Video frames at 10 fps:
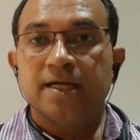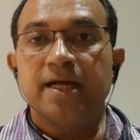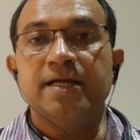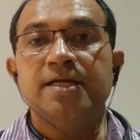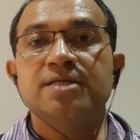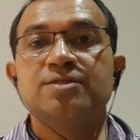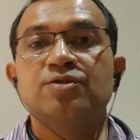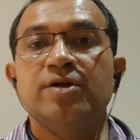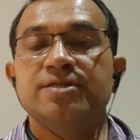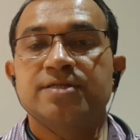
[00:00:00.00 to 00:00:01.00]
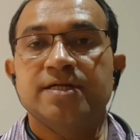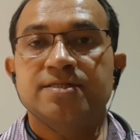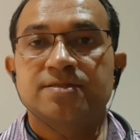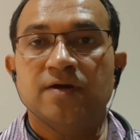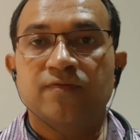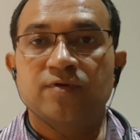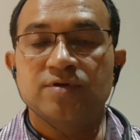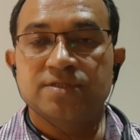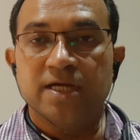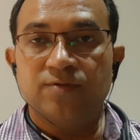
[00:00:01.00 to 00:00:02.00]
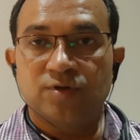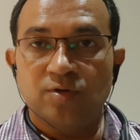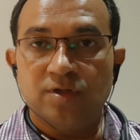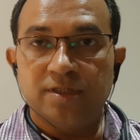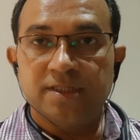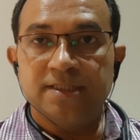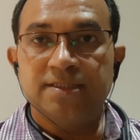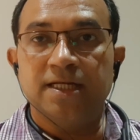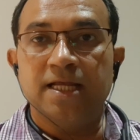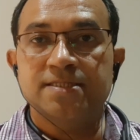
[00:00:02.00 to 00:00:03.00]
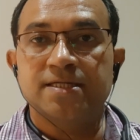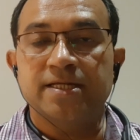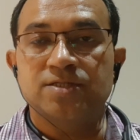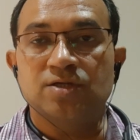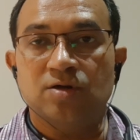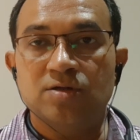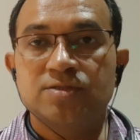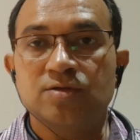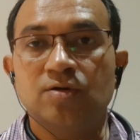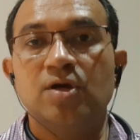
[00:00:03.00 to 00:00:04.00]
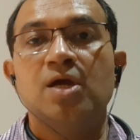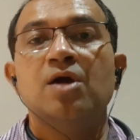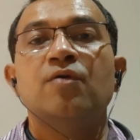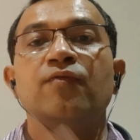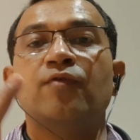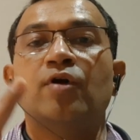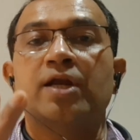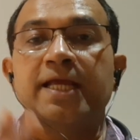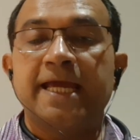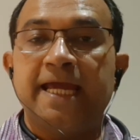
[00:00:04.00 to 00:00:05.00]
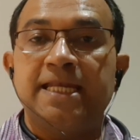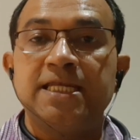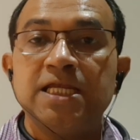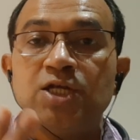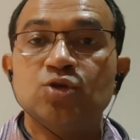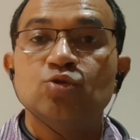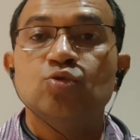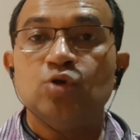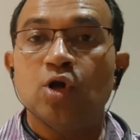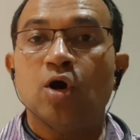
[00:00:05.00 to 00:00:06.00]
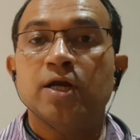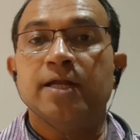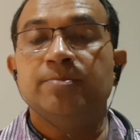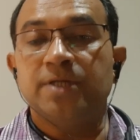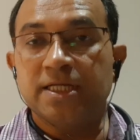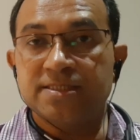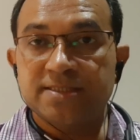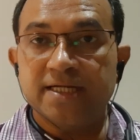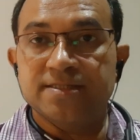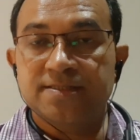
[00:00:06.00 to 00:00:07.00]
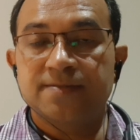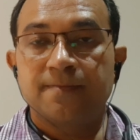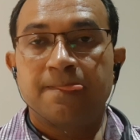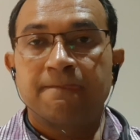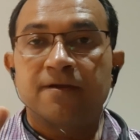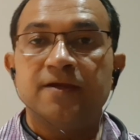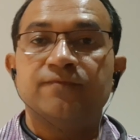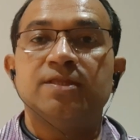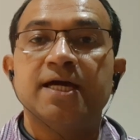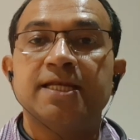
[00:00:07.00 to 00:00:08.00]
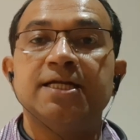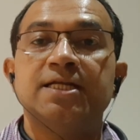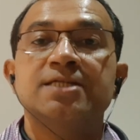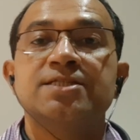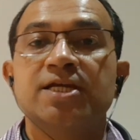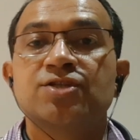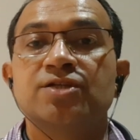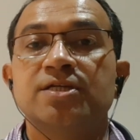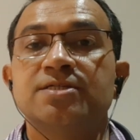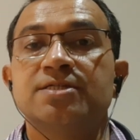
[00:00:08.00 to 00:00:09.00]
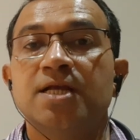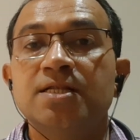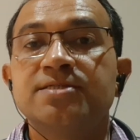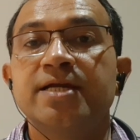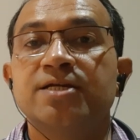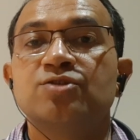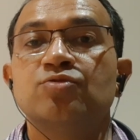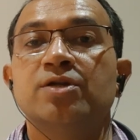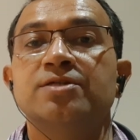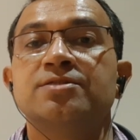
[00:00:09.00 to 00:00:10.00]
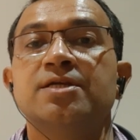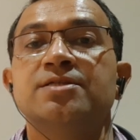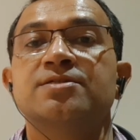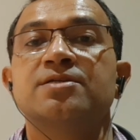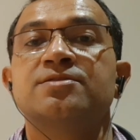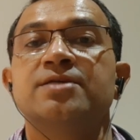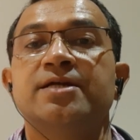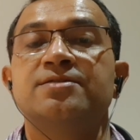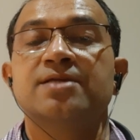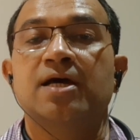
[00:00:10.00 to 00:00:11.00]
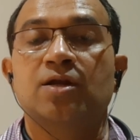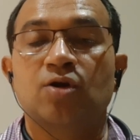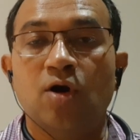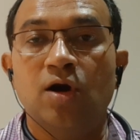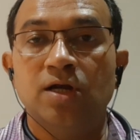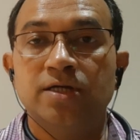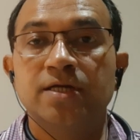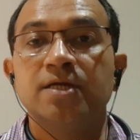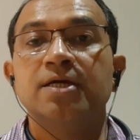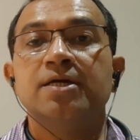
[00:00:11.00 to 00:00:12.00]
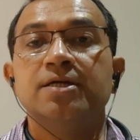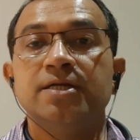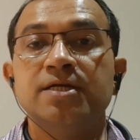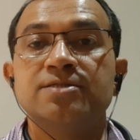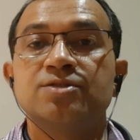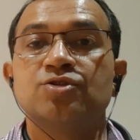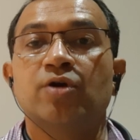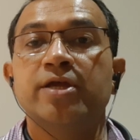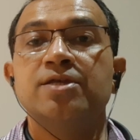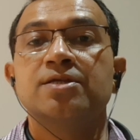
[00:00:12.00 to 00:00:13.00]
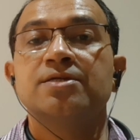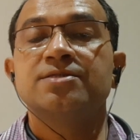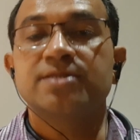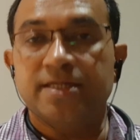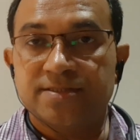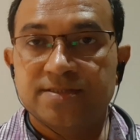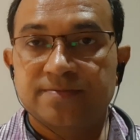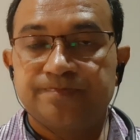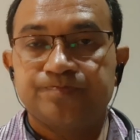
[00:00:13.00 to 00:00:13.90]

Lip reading: And disjoint sets, of course, I have told in the last lecture also, for any two non-empty sets. If their intersection is null set, students, then such sets are called disjoint sets.